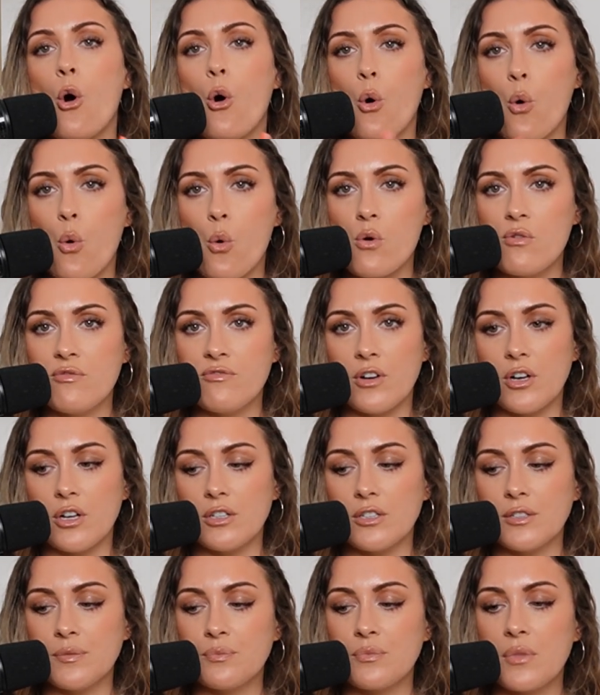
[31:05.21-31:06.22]

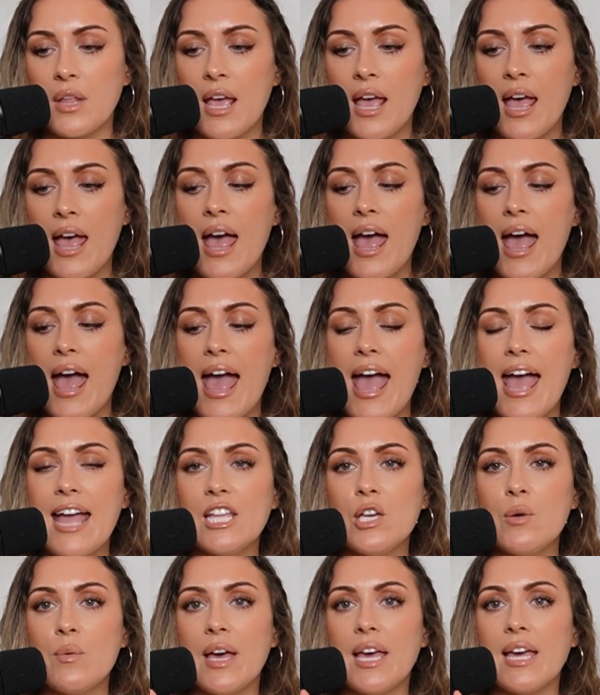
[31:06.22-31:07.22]
Awful.
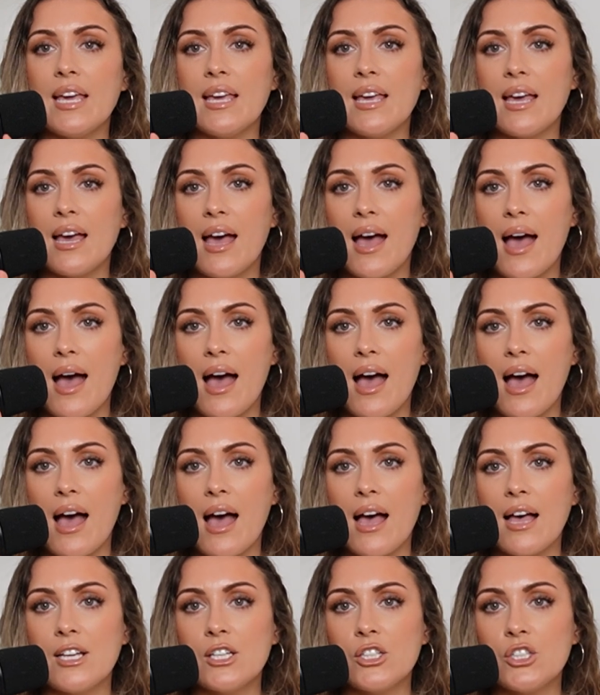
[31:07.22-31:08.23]
Anyway,
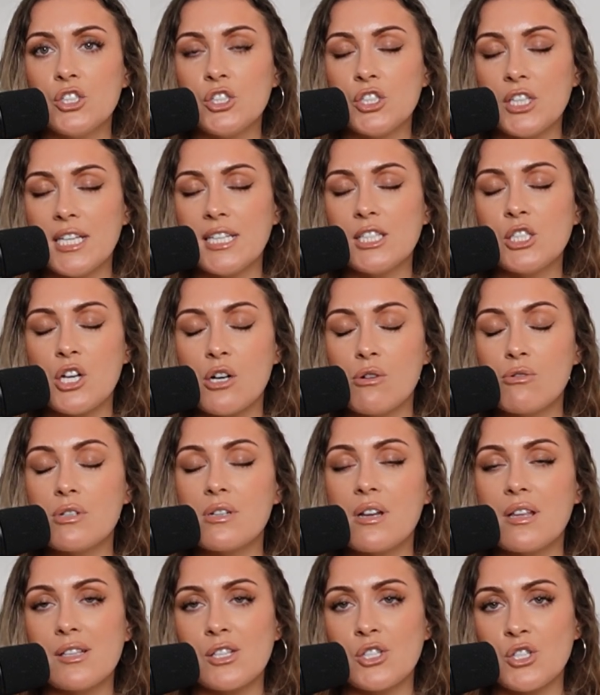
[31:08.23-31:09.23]
she told
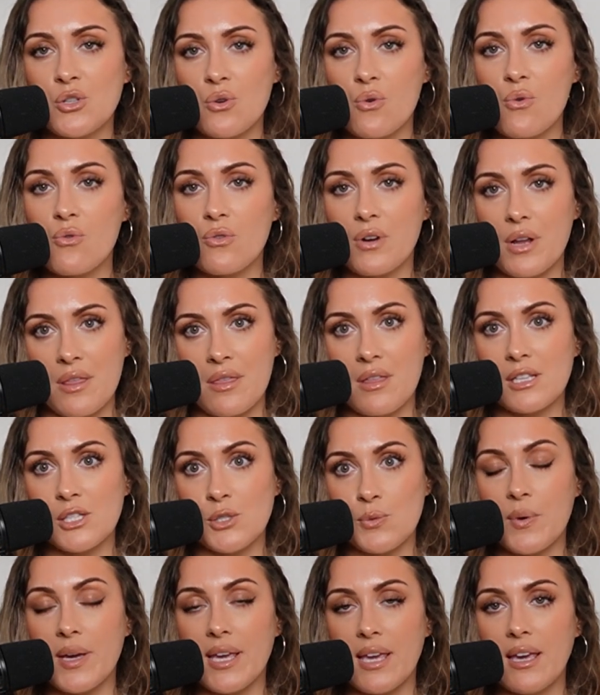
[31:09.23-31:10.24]
another story
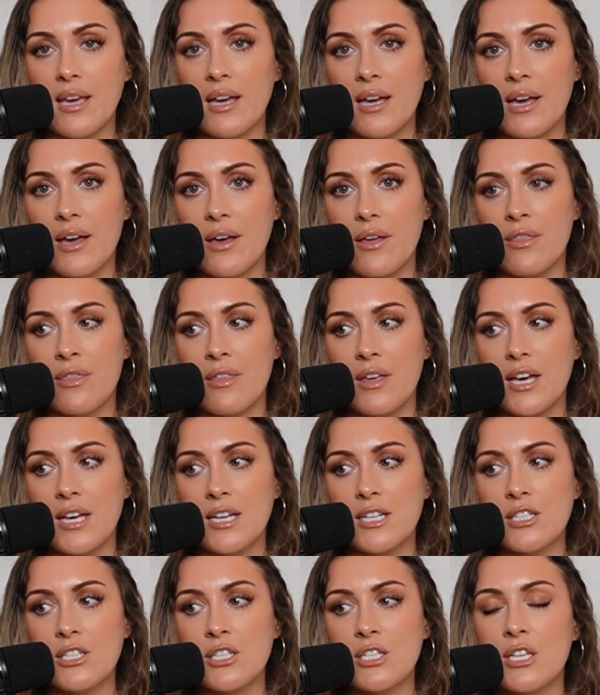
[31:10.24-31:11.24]
this week
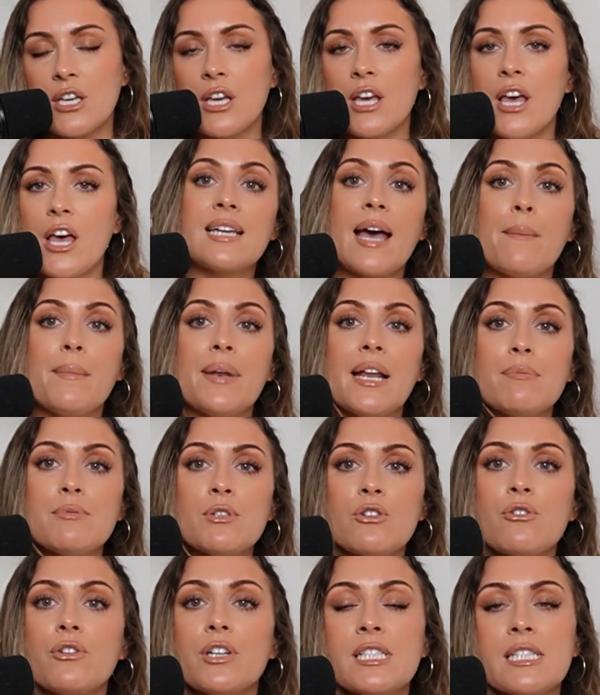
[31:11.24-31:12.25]
that coming up
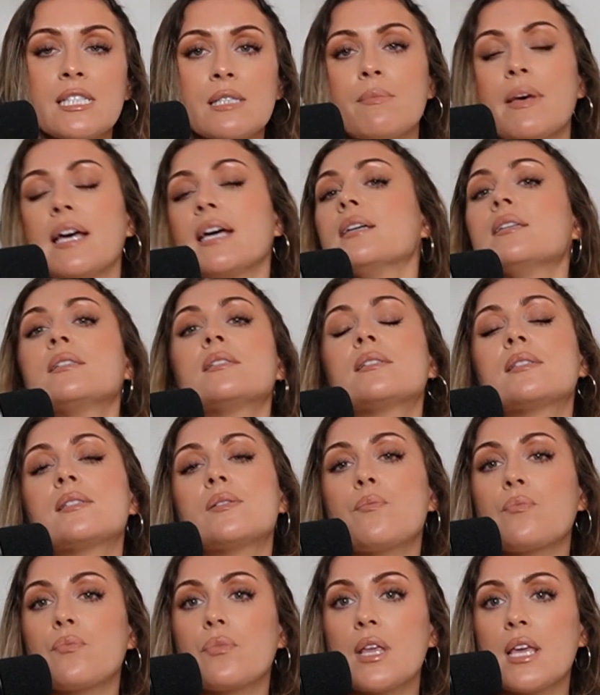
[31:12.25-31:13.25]
to Christmas,
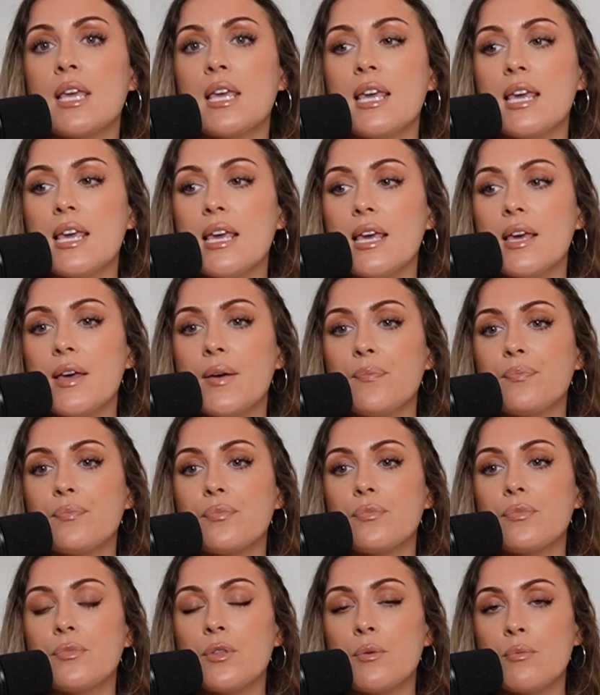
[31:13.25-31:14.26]

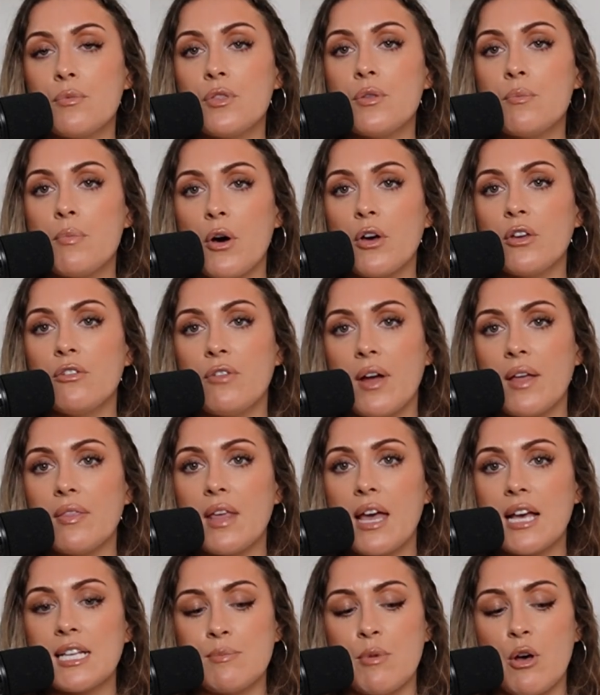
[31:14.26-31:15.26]
the boyfriend,
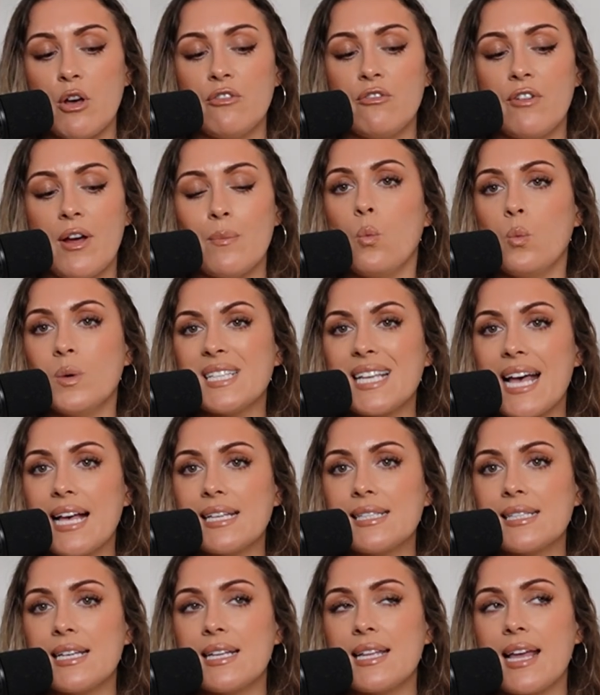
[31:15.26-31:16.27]
the ex-boyfriend, was
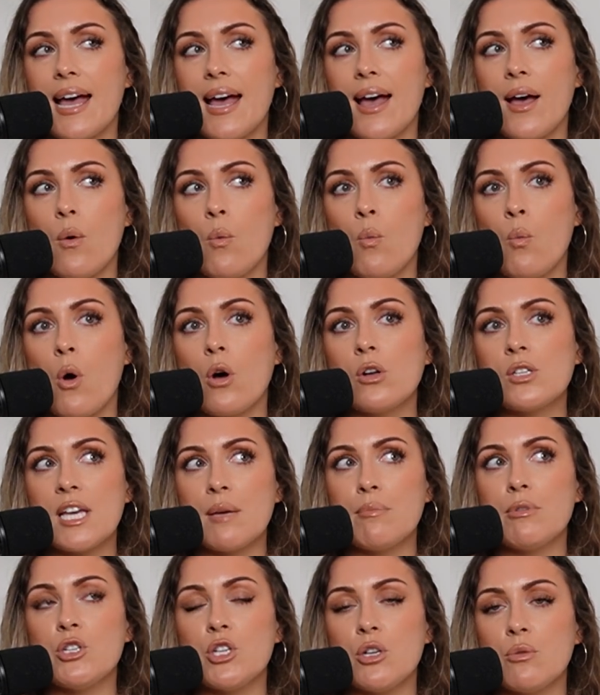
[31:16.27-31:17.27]
asking her what
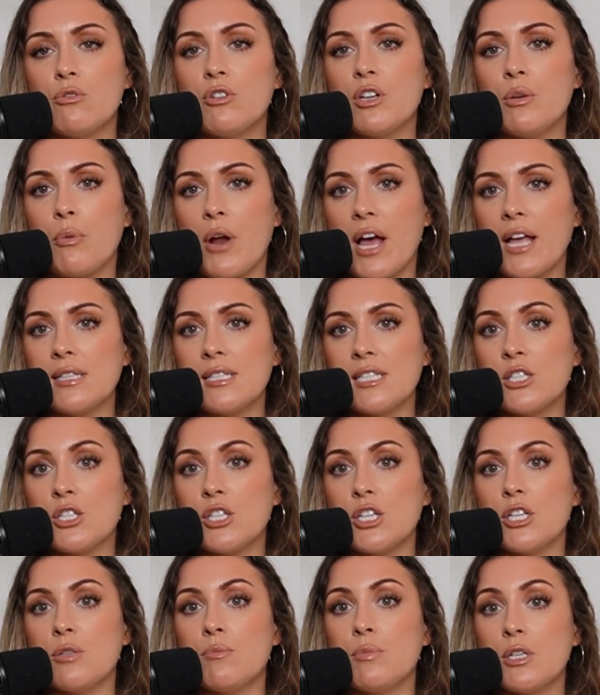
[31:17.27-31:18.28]
type of jewellery brand is
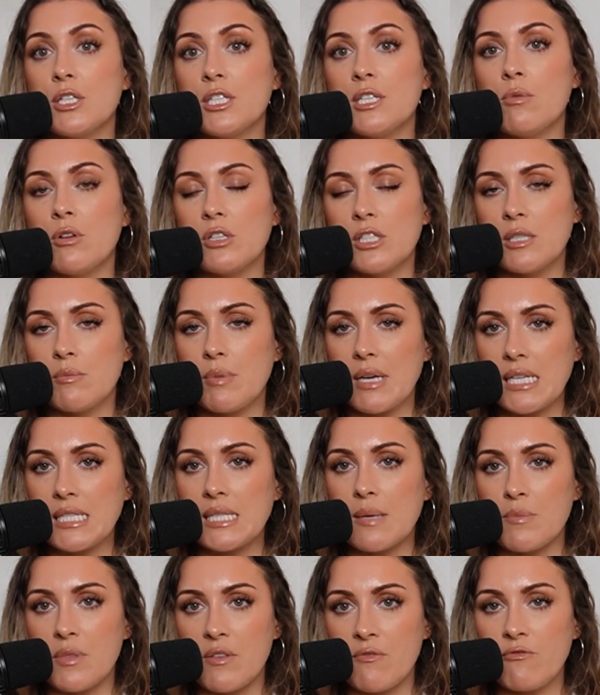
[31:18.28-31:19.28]
good because he wants to buy
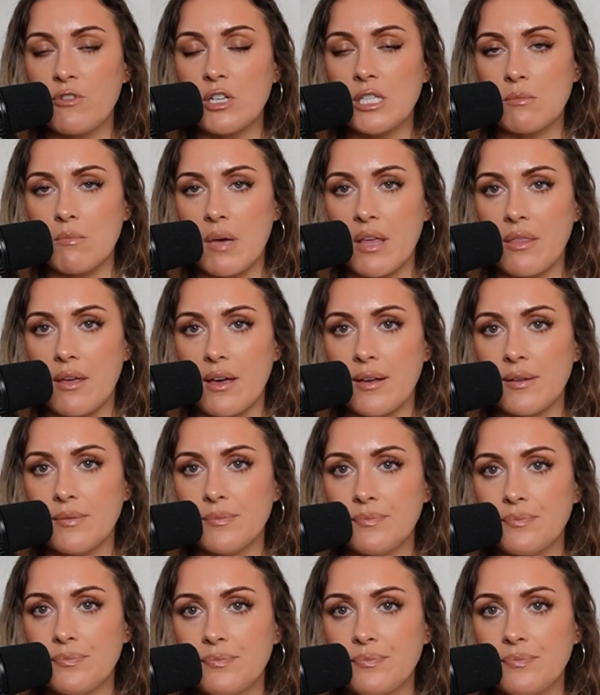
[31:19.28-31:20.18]
something for his mother.